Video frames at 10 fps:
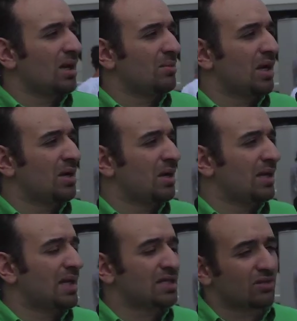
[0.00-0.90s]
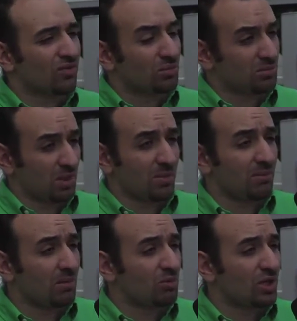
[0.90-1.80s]
asking for the
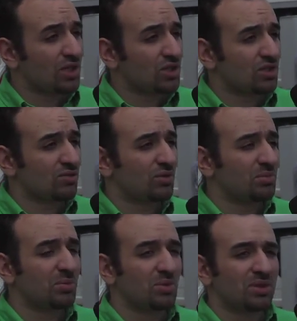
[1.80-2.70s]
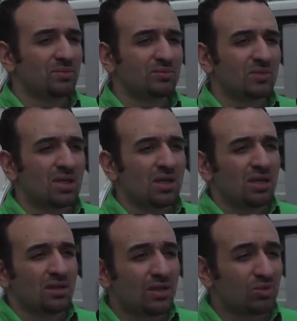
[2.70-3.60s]
minimum wage for people.
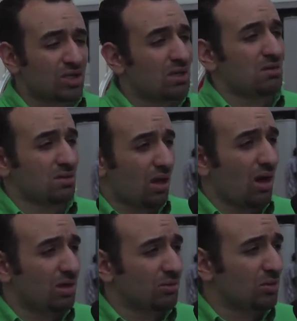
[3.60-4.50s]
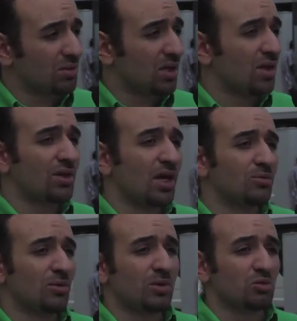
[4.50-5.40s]
That was a hard moment. Another
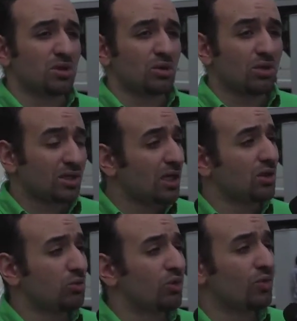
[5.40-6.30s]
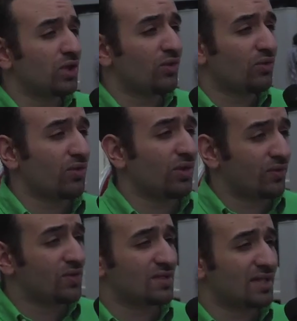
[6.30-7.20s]
hard moment when on the day, the 25th, the
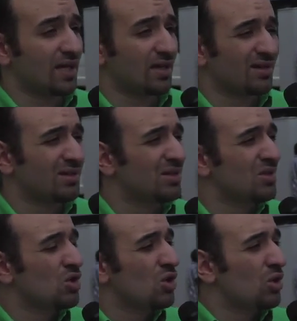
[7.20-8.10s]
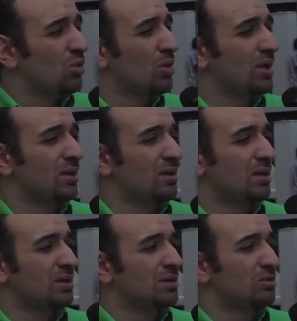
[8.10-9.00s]
first day, when
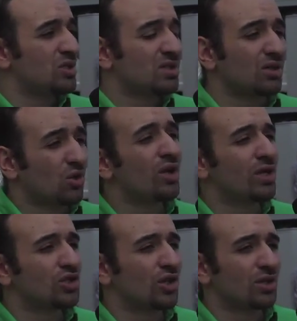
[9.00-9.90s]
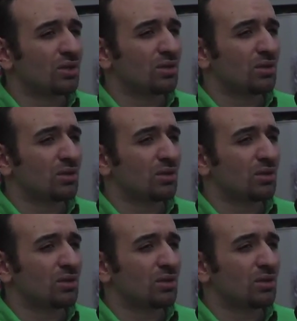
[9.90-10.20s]
we started calling each other,